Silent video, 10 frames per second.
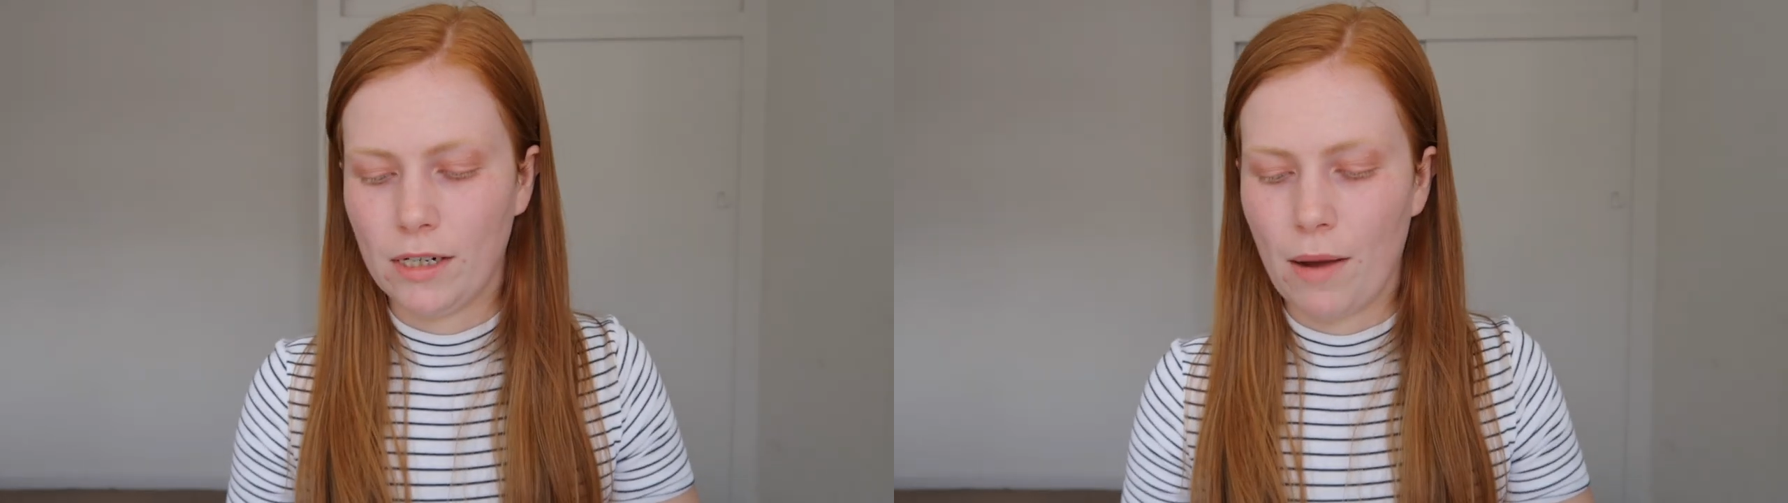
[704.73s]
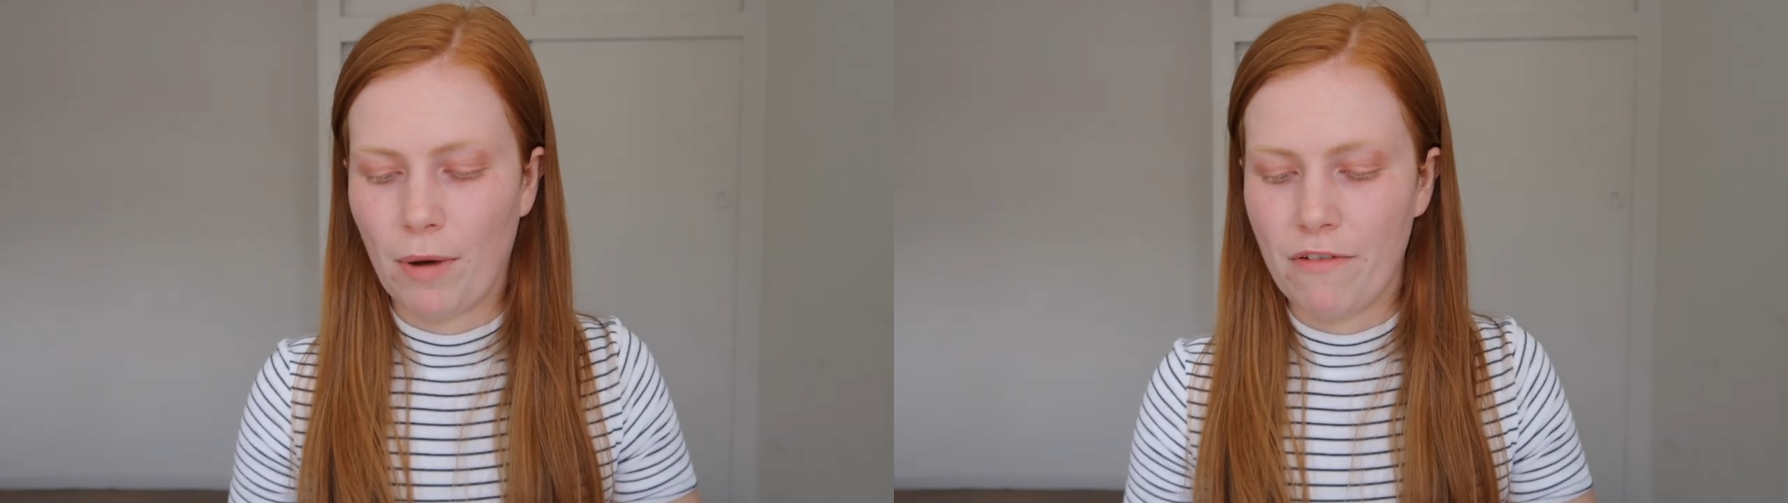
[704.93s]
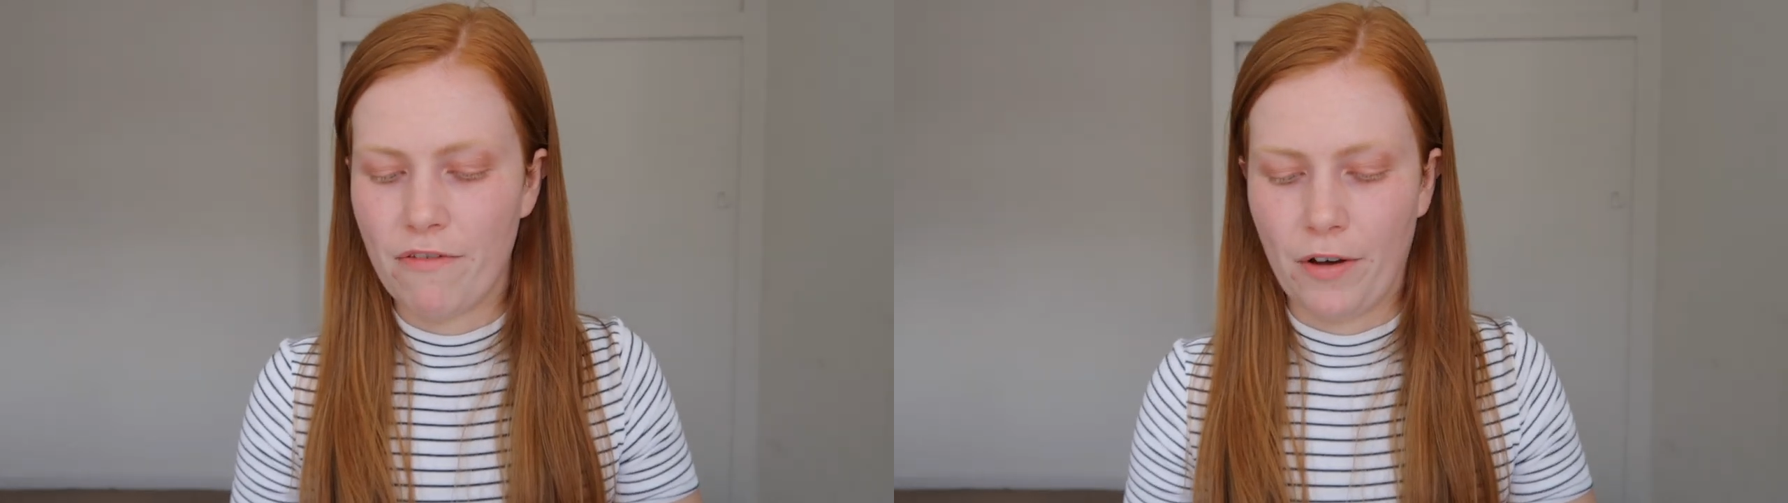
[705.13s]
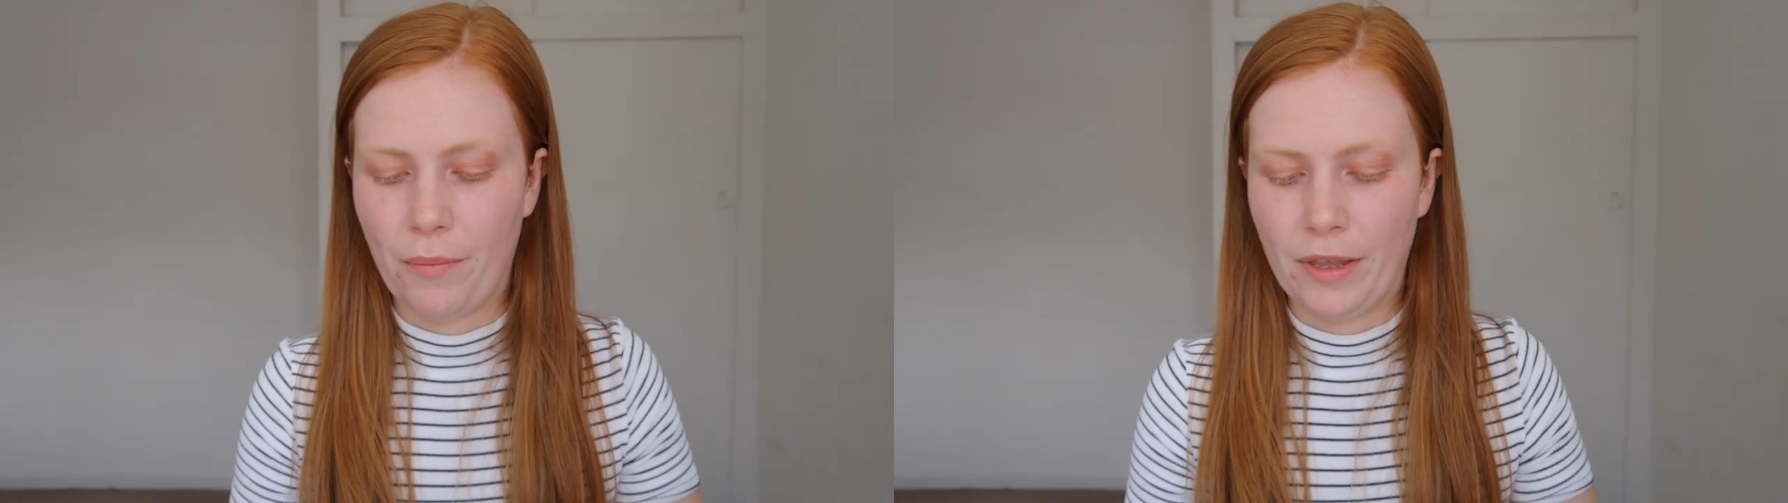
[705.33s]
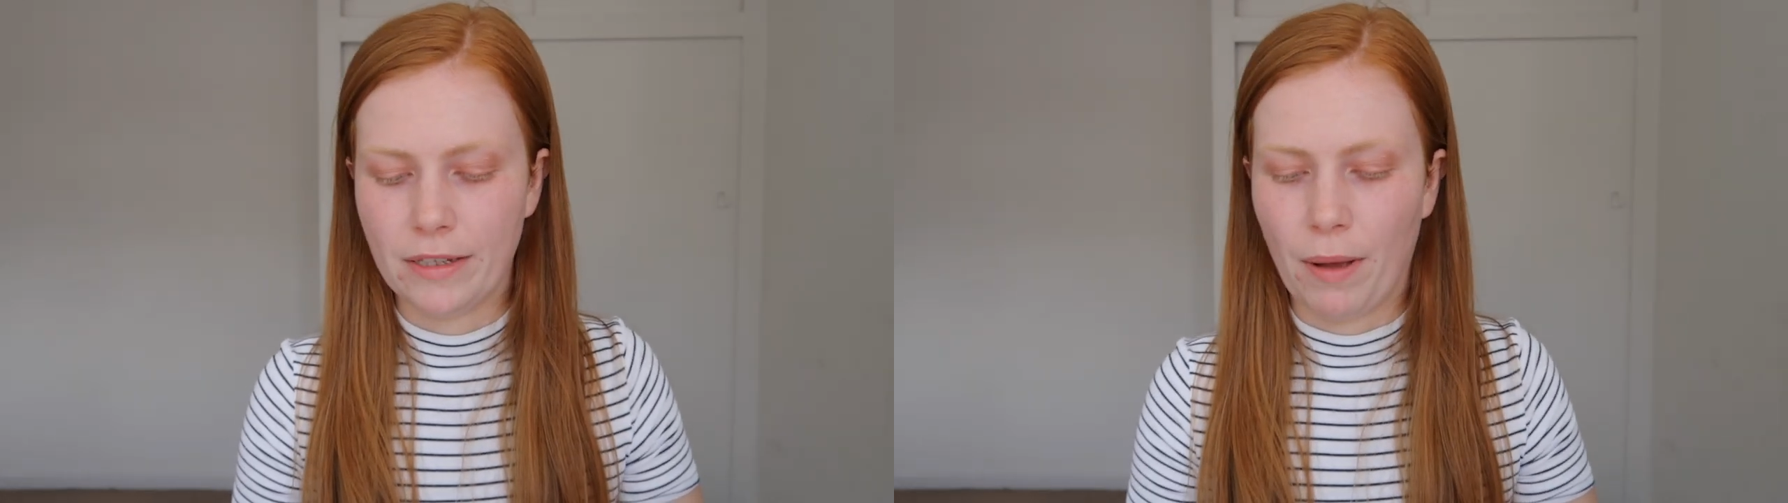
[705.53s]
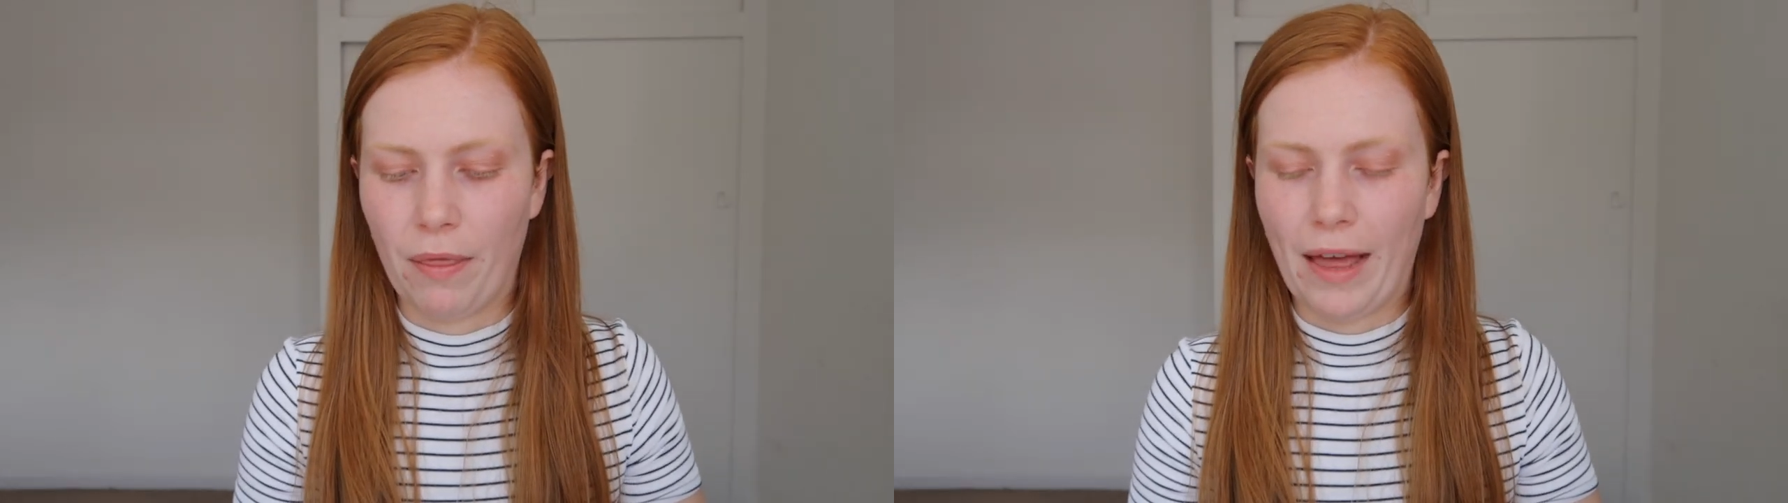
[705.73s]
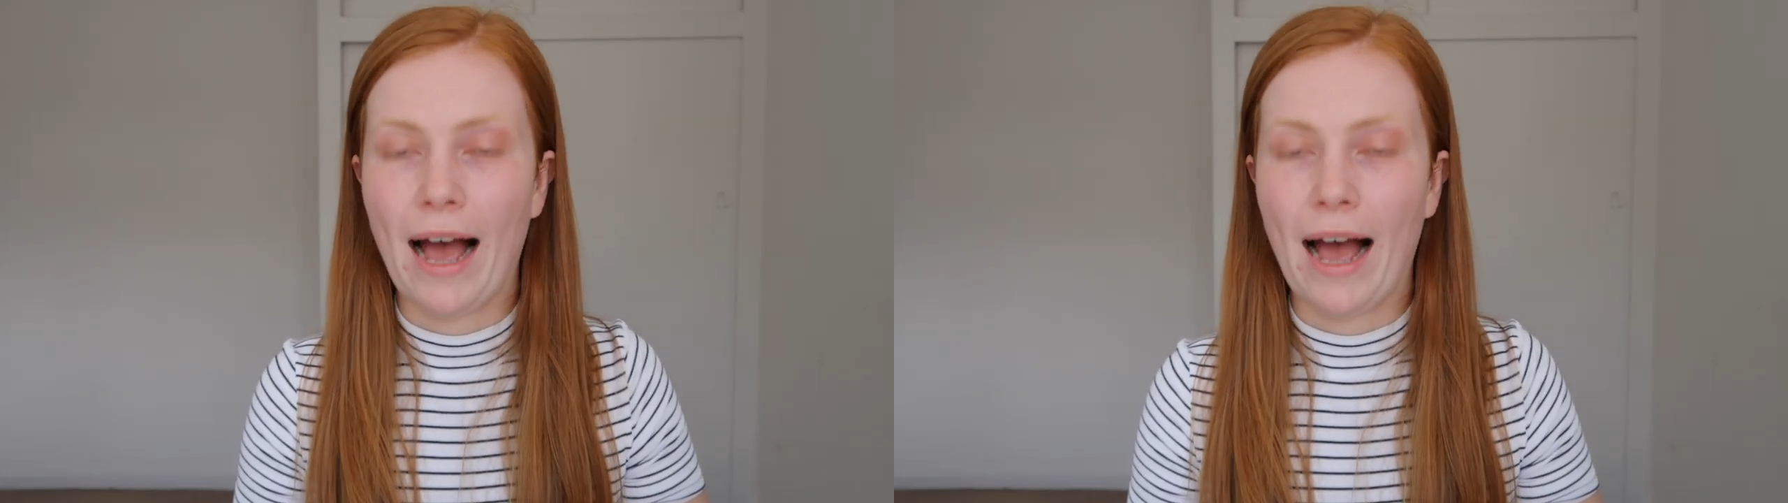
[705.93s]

time I film this month